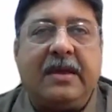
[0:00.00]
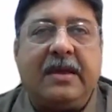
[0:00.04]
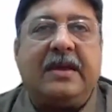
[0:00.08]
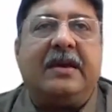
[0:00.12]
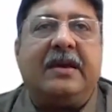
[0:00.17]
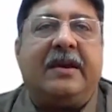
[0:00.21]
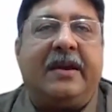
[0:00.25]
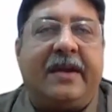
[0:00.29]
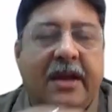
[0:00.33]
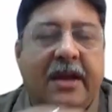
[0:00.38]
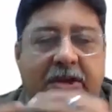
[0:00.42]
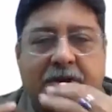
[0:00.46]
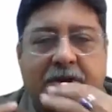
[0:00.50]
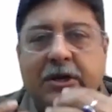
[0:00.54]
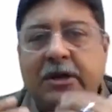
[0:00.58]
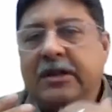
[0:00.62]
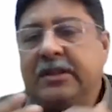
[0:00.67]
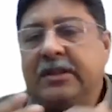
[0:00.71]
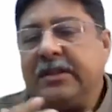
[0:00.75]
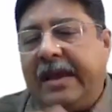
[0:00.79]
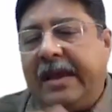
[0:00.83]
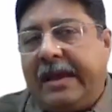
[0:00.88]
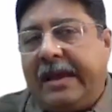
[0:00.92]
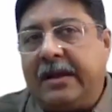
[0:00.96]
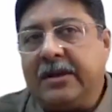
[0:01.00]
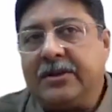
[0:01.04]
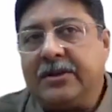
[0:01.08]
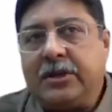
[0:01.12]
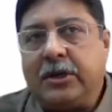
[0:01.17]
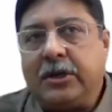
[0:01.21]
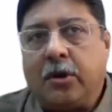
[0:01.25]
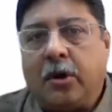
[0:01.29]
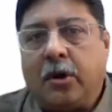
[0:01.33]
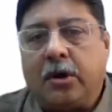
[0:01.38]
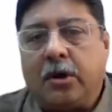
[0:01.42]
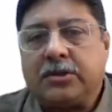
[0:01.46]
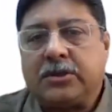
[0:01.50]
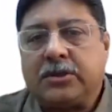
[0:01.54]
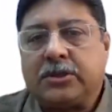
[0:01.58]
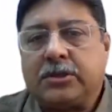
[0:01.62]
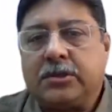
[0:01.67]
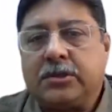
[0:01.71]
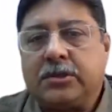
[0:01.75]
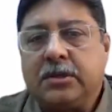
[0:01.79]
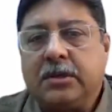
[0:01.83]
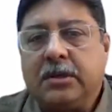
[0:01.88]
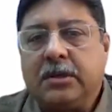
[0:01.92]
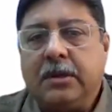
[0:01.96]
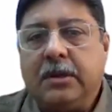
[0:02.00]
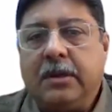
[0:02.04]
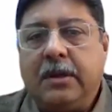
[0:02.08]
reduction in the energy cost,